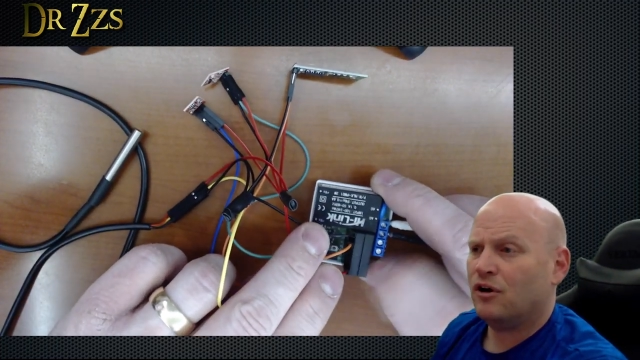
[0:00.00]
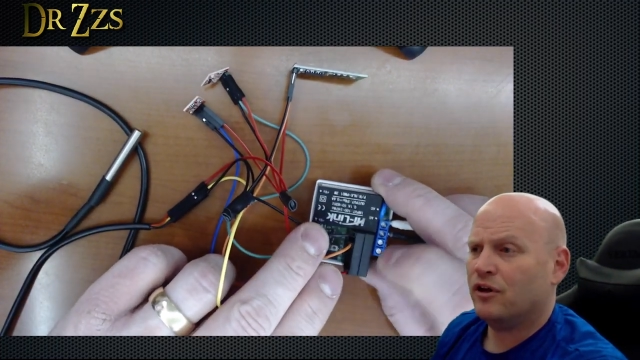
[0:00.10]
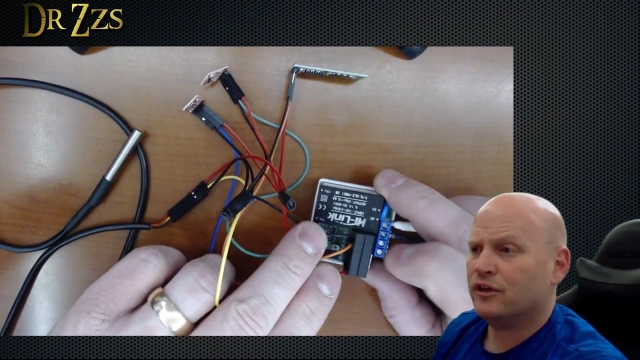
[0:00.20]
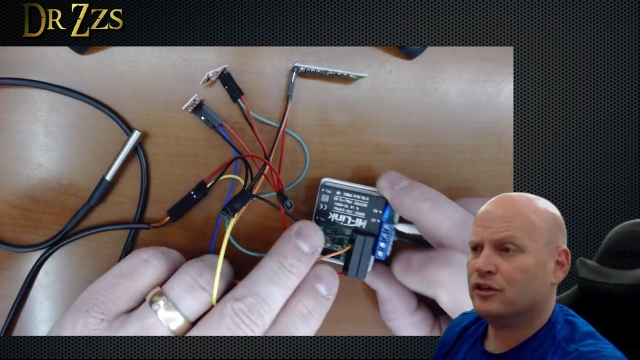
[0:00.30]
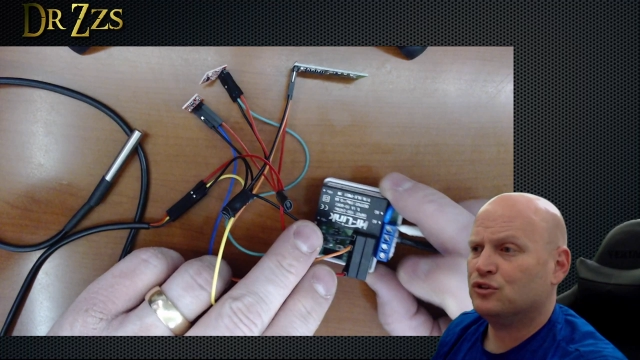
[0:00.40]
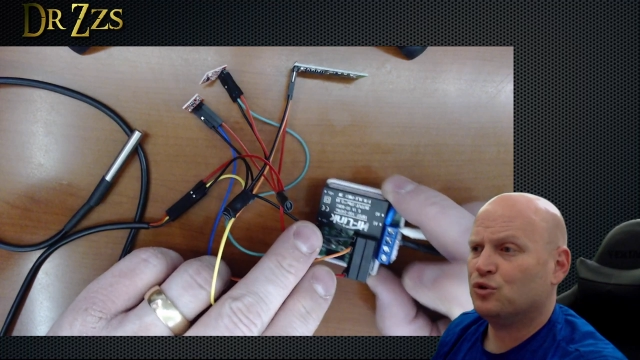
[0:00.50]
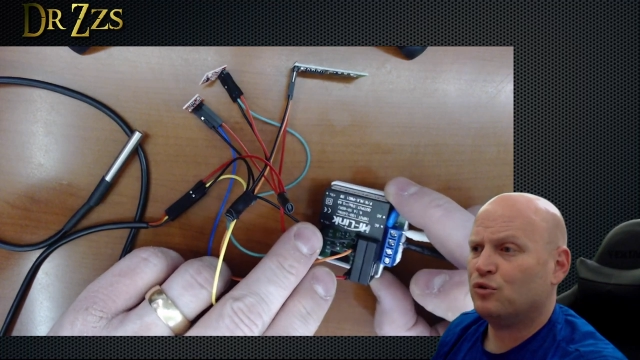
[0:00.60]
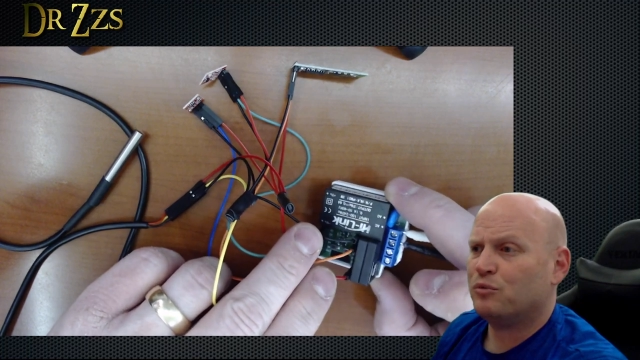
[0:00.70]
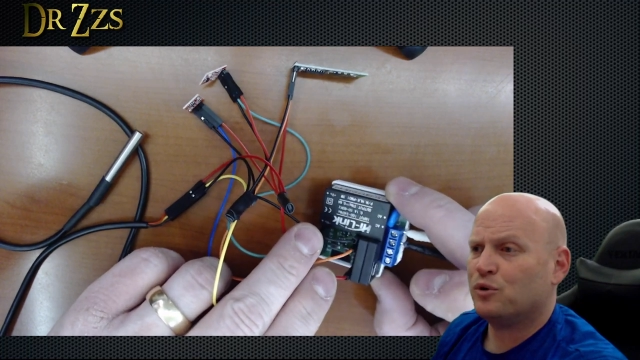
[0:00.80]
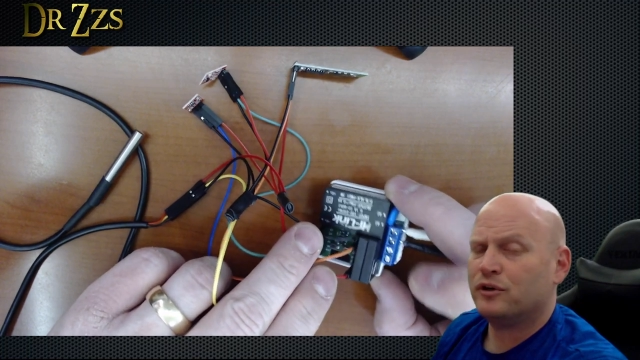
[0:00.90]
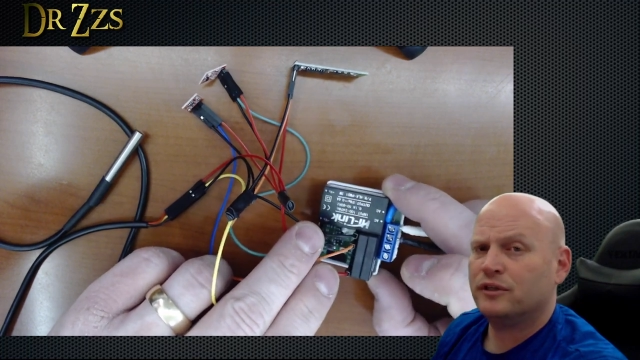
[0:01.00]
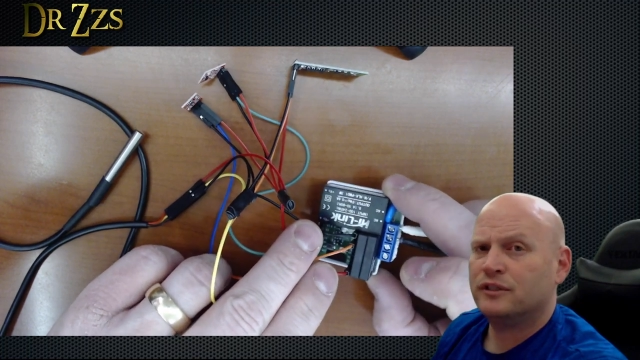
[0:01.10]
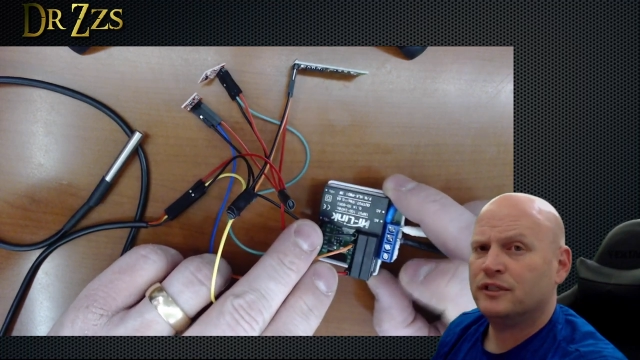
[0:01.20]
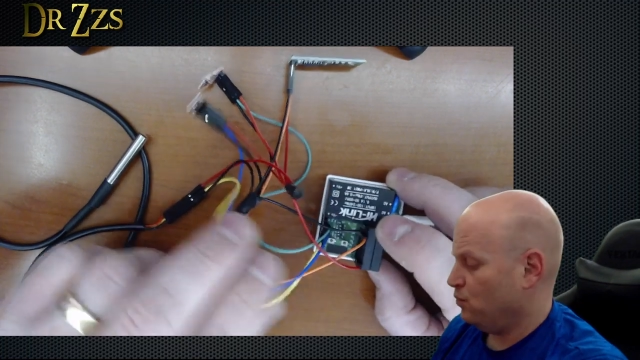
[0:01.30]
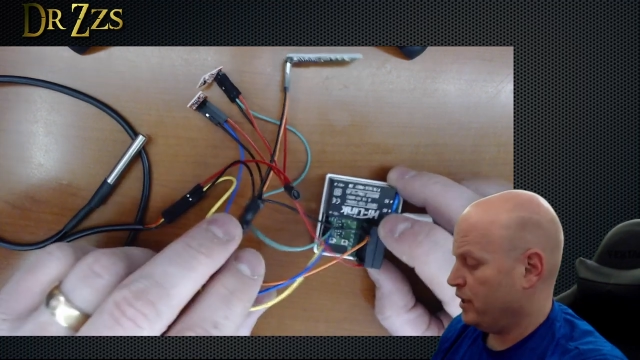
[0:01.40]
on the control board
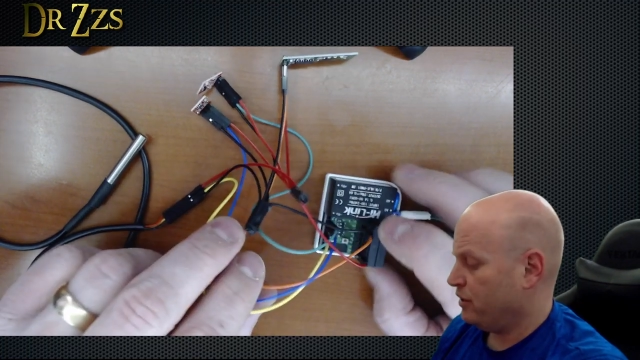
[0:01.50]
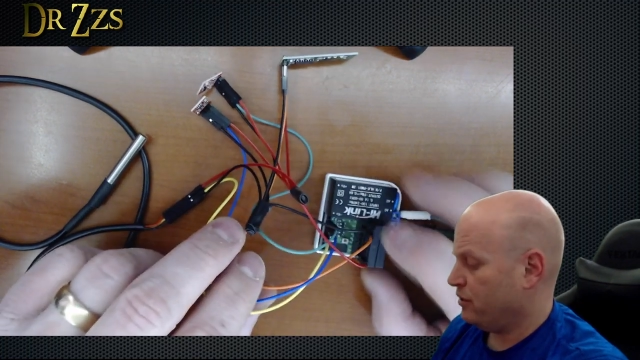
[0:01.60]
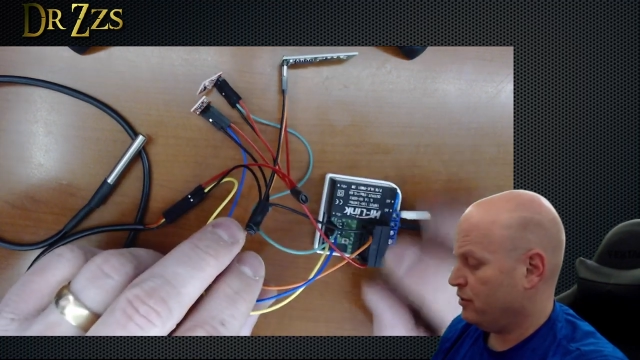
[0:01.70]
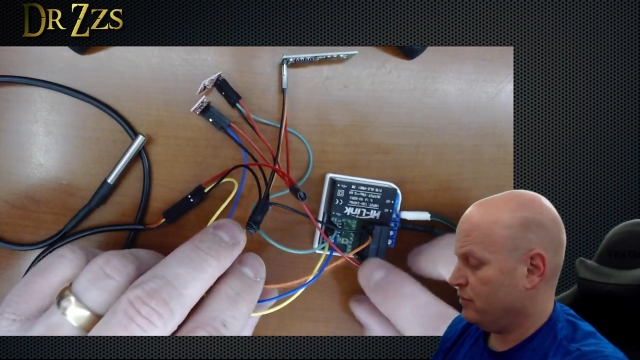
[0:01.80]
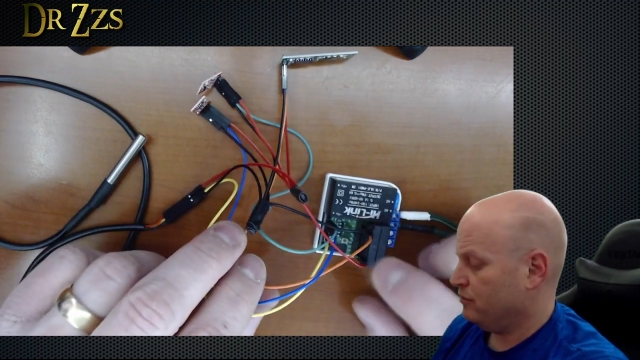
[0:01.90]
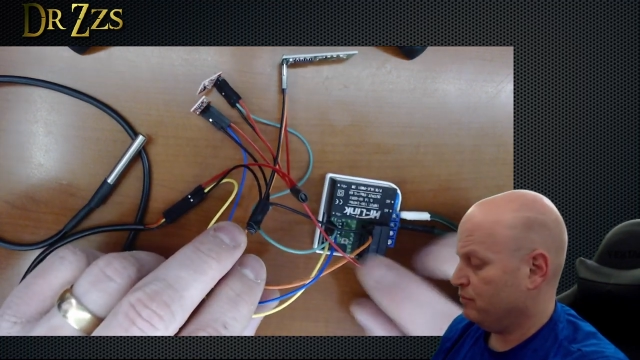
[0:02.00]
with